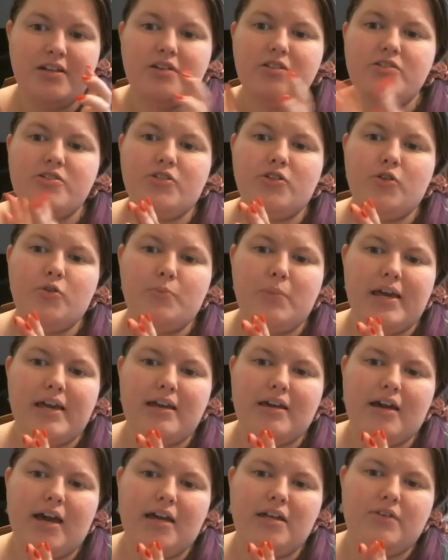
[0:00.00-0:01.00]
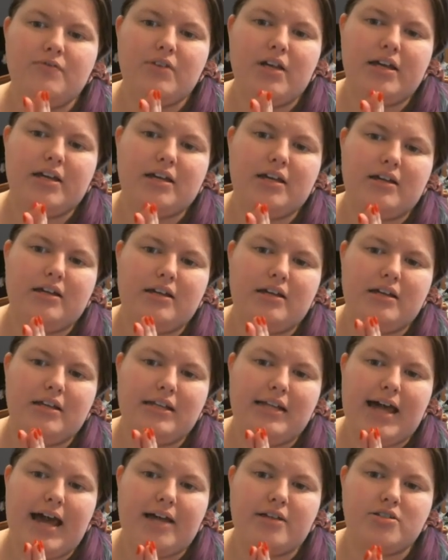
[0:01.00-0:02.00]
to make kind of like a
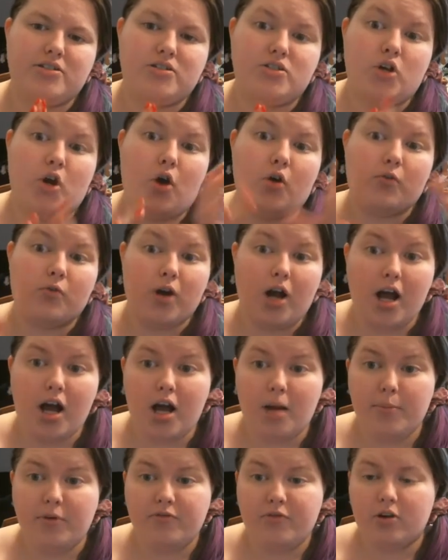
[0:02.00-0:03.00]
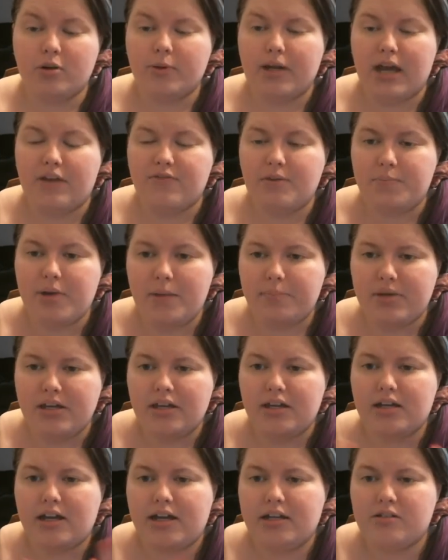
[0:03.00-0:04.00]
last hurrah before we have a
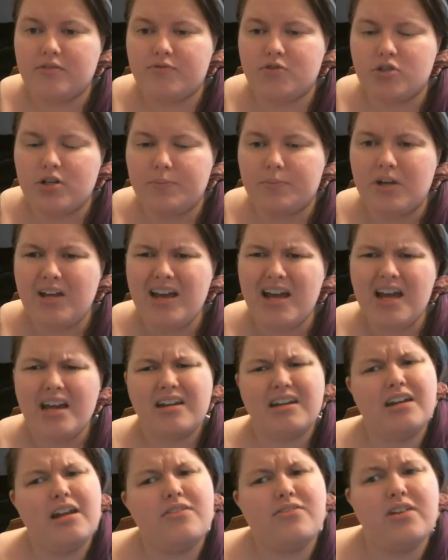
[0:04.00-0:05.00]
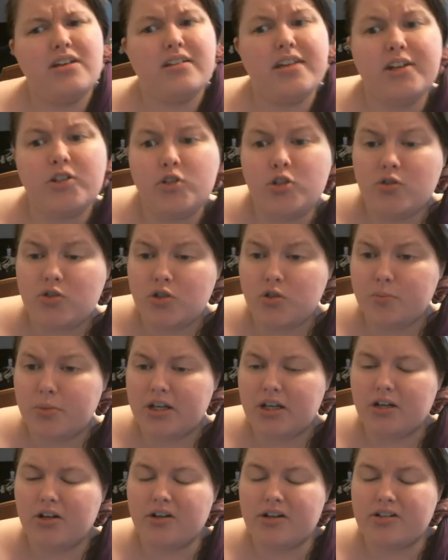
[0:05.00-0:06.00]
puppy kind of trip. Nothing like too
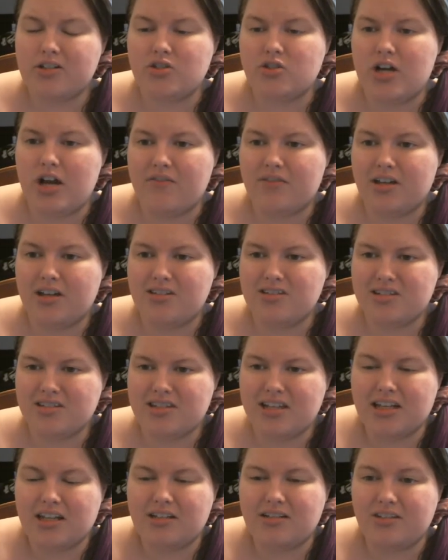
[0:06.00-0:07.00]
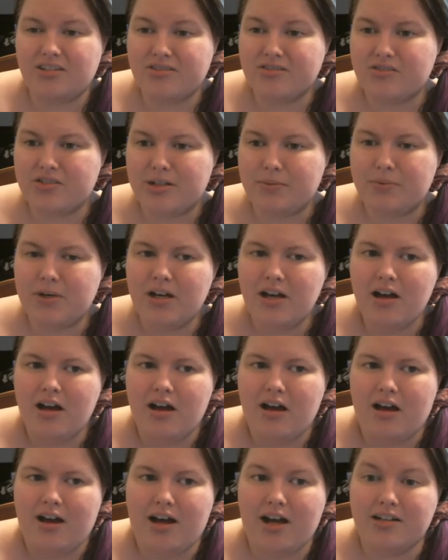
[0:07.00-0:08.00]
big or extravagant, just like a little trip
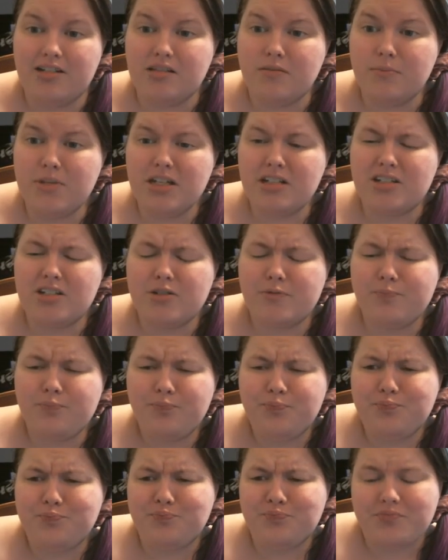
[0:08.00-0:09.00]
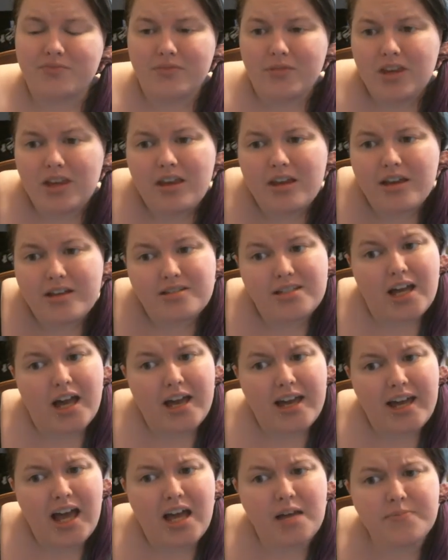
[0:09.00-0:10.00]
to the beach. Because
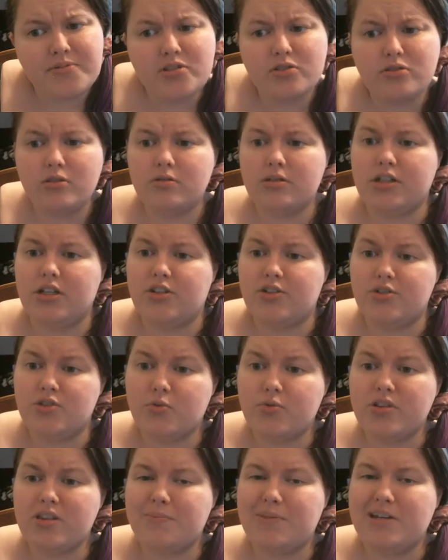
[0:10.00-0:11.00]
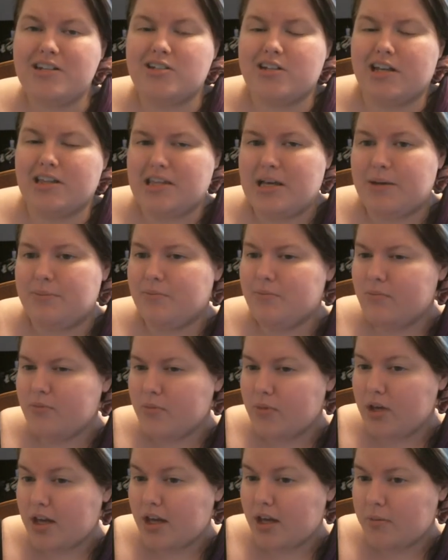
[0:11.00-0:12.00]
I absolutely adore the beach and I thought
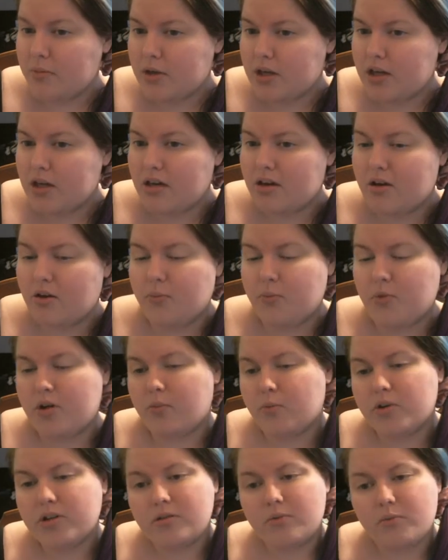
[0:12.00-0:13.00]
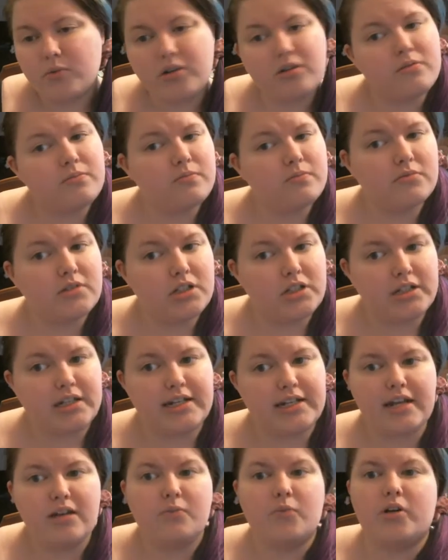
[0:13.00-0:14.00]
maybe, well, we're looking
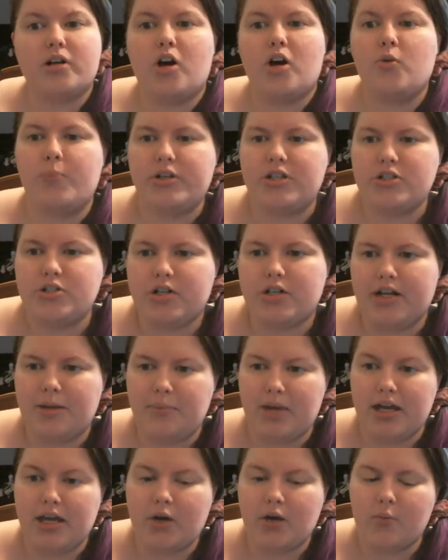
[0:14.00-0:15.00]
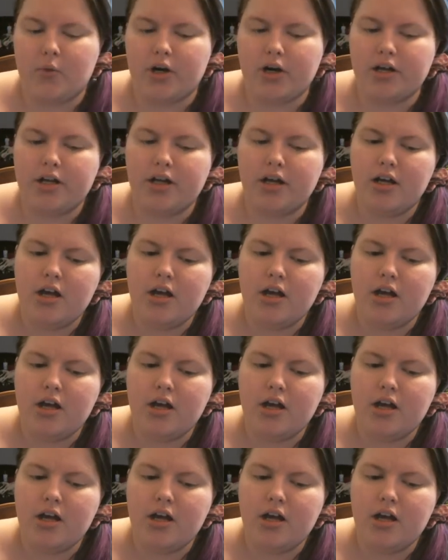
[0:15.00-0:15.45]
at it. We're hoping to try and make it work.